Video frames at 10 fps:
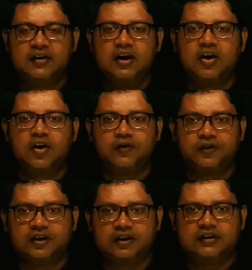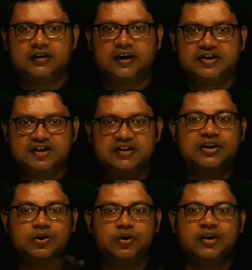of lecture, the
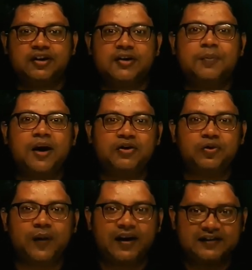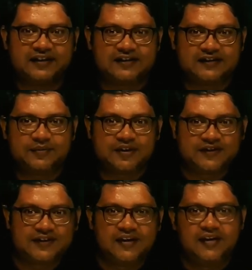introductory part to parasitism,
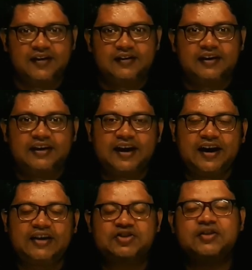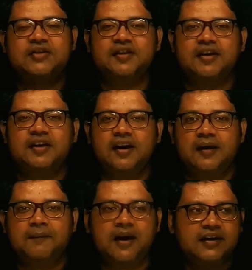the interactions,
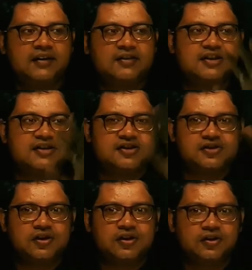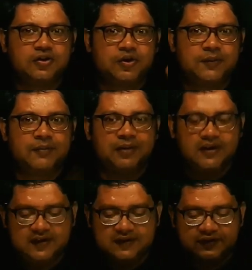by just to remember
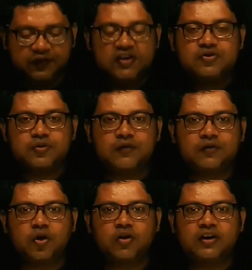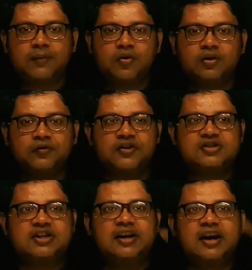this. First, we have talked about the
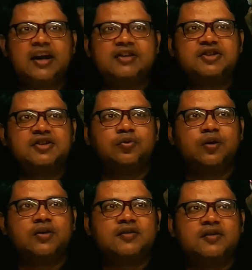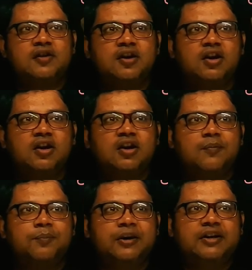first interactions was
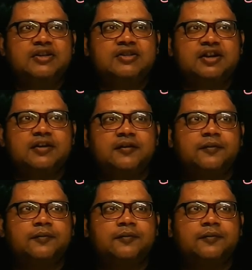competition.